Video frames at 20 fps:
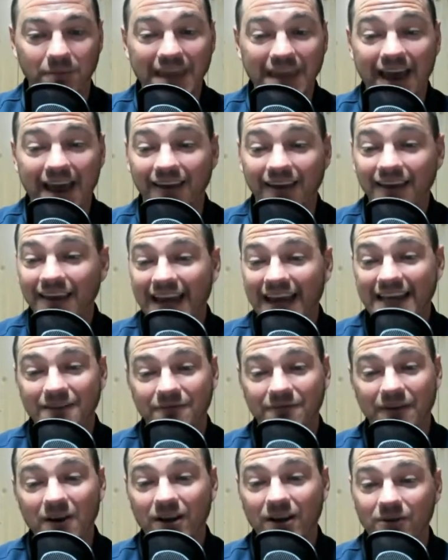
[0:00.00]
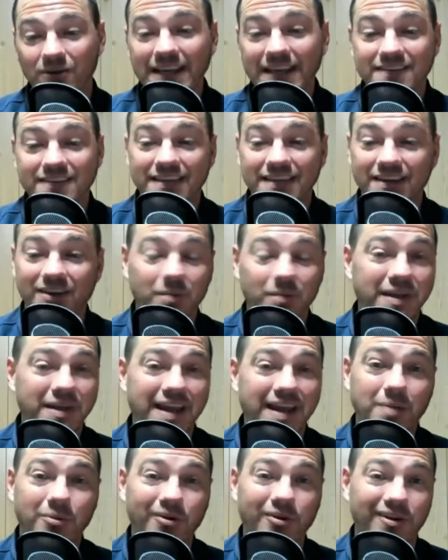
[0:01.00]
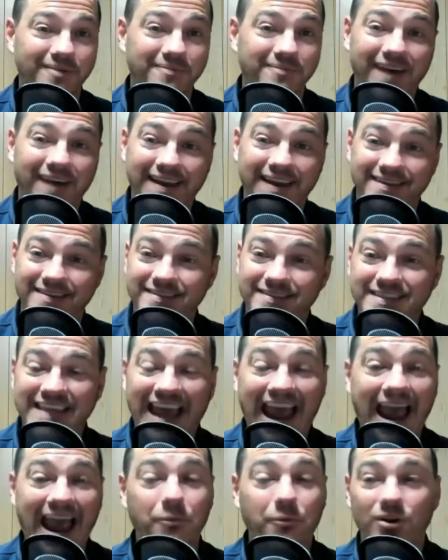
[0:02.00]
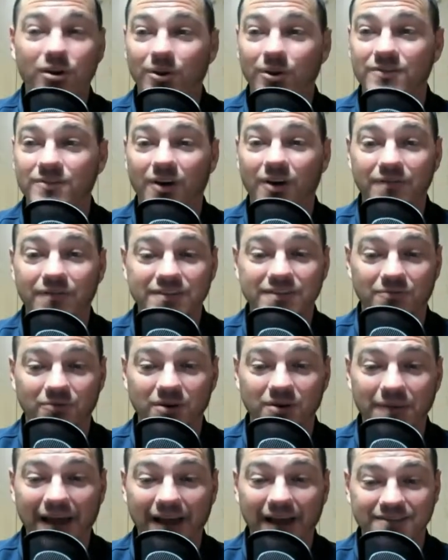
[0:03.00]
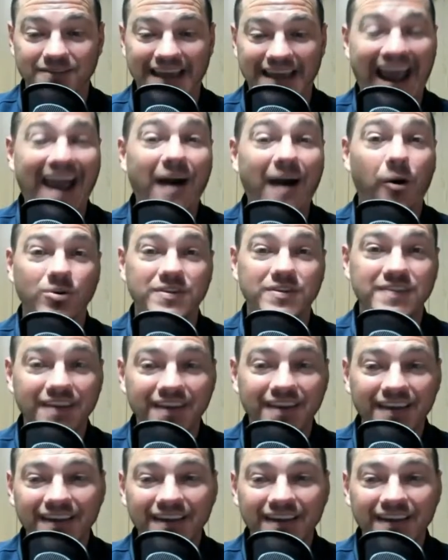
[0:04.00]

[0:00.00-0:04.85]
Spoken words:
Yeah, at the very least, he could have been able to like tap one of those offensive rebounds out